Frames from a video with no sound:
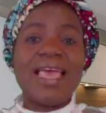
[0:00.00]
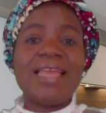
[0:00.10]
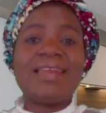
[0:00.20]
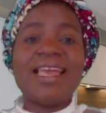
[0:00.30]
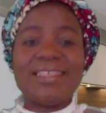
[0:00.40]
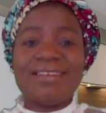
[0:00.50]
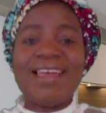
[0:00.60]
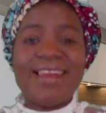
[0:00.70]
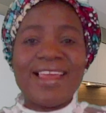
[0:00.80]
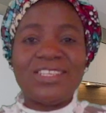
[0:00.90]

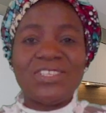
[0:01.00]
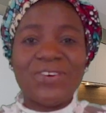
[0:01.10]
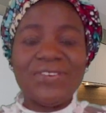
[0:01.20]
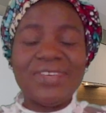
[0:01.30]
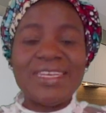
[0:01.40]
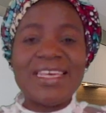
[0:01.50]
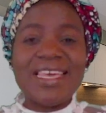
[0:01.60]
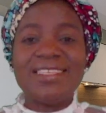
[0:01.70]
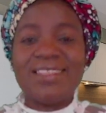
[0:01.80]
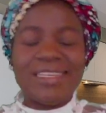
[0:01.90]
Nigeria election
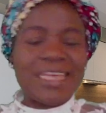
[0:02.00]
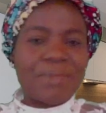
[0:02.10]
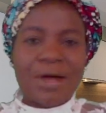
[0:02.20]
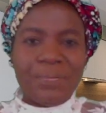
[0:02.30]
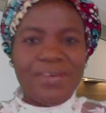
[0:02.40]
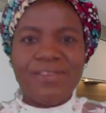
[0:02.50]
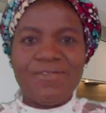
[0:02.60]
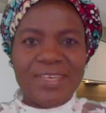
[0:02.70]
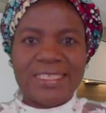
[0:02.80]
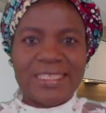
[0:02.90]
is not about
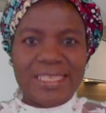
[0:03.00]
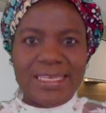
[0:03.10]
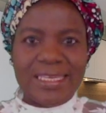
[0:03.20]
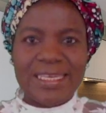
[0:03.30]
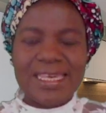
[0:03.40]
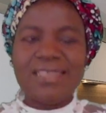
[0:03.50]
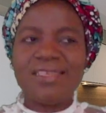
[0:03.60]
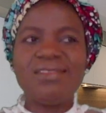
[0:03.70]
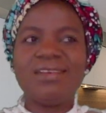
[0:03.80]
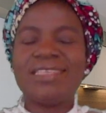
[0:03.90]
PVC. It's
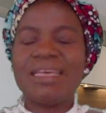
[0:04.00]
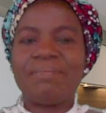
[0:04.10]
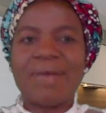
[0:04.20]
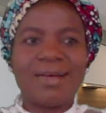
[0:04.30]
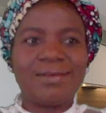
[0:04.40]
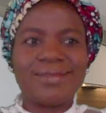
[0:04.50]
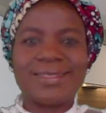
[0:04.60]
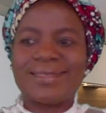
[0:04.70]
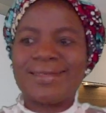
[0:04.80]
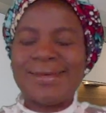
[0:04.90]
not about
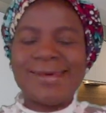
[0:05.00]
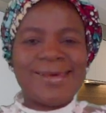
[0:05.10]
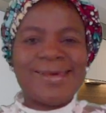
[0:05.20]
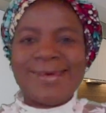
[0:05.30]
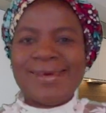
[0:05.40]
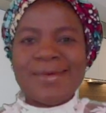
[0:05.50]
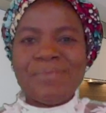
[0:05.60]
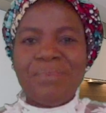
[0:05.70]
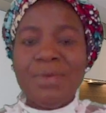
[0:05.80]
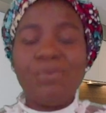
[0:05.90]

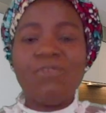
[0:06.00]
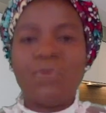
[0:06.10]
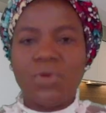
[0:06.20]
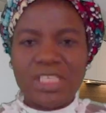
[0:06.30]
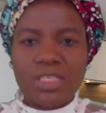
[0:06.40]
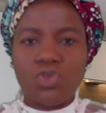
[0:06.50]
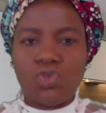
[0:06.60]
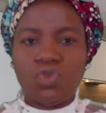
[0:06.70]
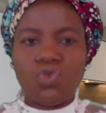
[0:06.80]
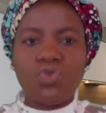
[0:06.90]
people voting.
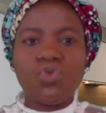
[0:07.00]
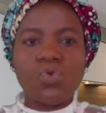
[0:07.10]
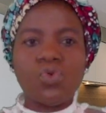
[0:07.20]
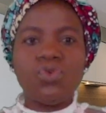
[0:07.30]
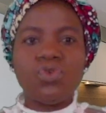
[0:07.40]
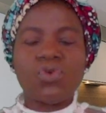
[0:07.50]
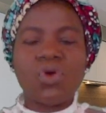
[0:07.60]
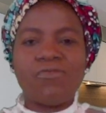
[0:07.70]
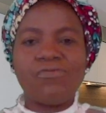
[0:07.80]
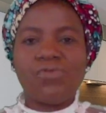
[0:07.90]
Do
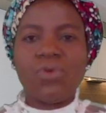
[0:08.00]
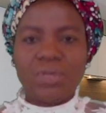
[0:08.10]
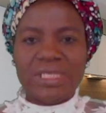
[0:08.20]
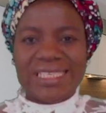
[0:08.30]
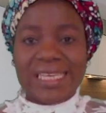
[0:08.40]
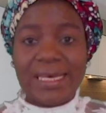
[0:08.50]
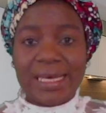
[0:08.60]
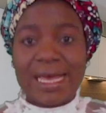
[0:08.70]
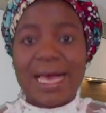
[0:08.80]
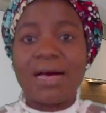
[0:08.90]
your voting
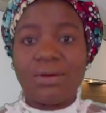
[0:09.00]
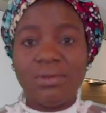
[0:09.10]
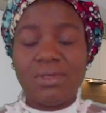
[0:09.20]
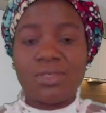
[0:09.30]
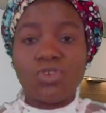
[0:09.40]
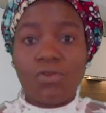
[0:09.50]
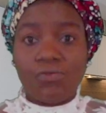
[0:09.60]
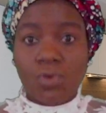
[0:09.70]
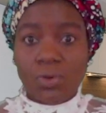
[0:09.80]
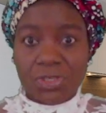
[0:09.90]
count? Your
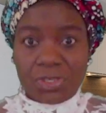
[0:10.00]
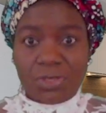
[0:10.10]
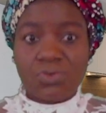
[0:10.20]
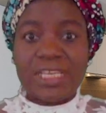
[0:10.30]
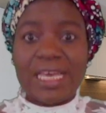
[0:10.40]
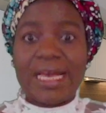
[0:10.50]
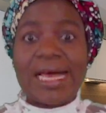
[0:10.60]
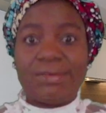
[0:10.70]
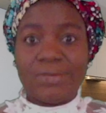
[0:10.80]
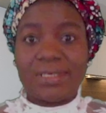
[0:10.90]
votes, do they
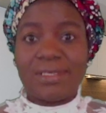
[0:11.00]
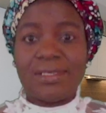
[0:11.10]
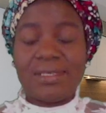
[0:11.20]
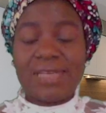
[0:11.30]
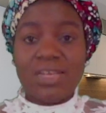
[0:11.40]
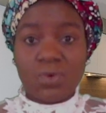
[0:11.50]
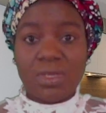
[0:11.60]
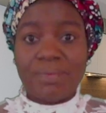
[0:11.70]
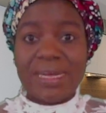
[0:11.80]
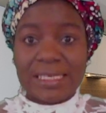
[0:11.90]
count? That's
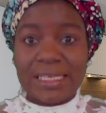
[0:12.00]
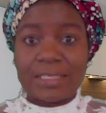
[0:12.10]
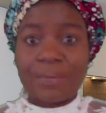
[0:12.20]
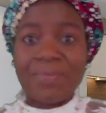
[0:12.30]
what matters.